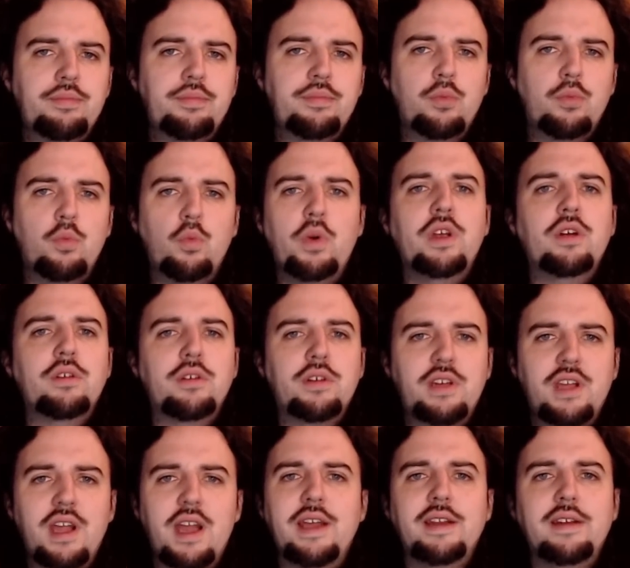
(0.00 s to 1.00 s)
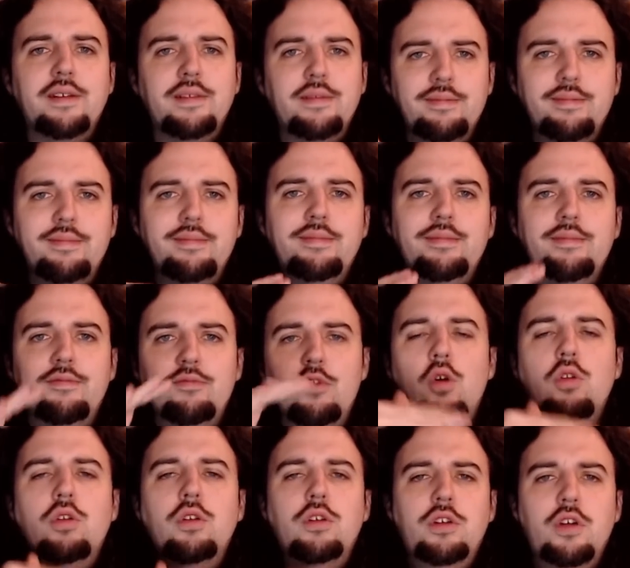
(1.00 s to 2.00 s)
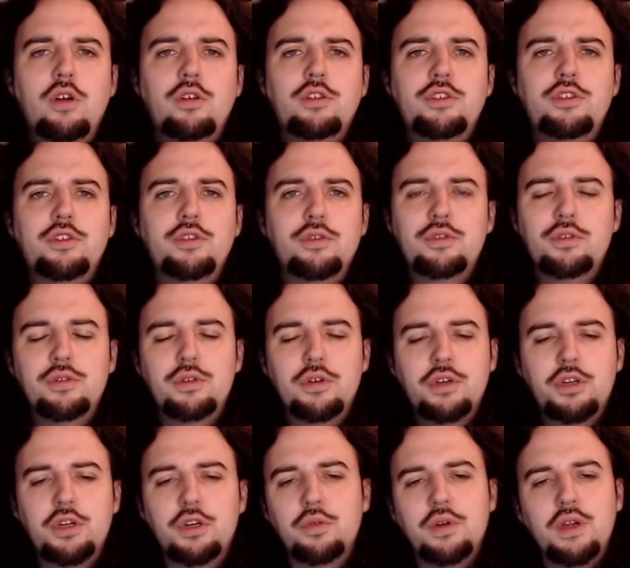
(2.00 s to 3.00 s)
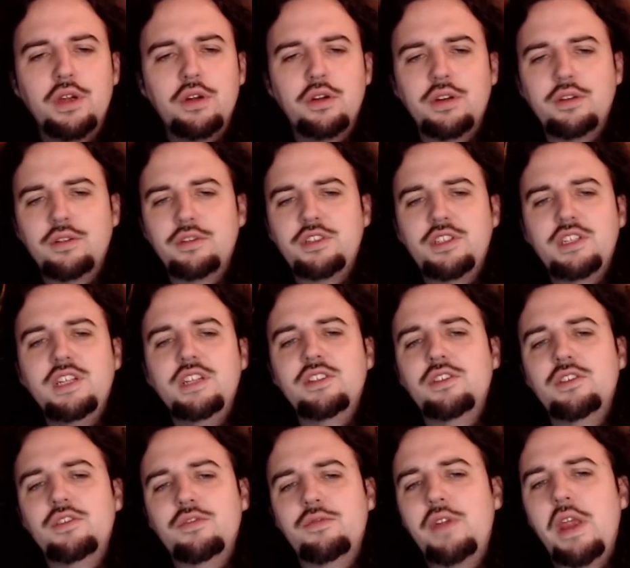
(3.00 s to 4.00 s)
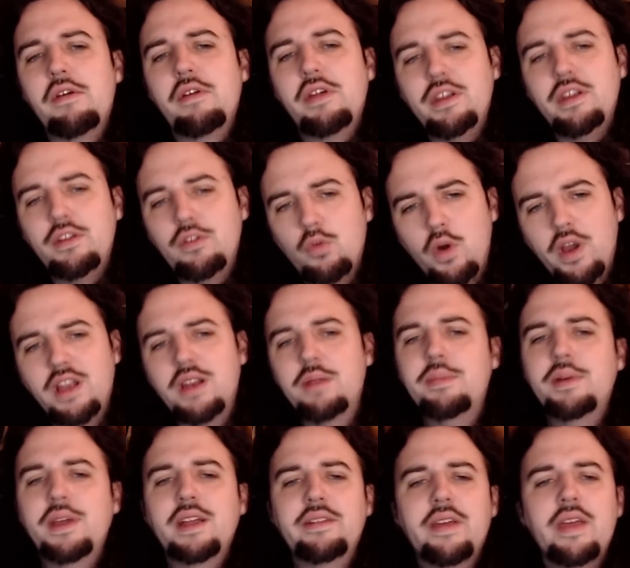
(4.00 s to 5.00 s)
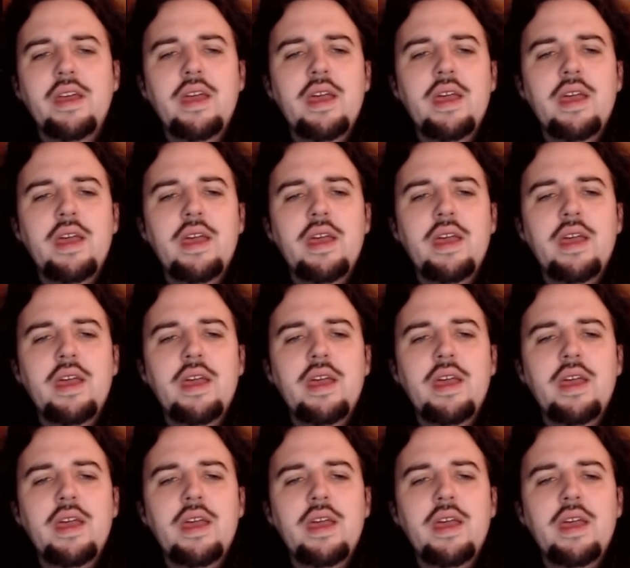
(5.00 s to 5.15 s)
weird kind of roller coaster through their career. Your seasons vary quite a bit.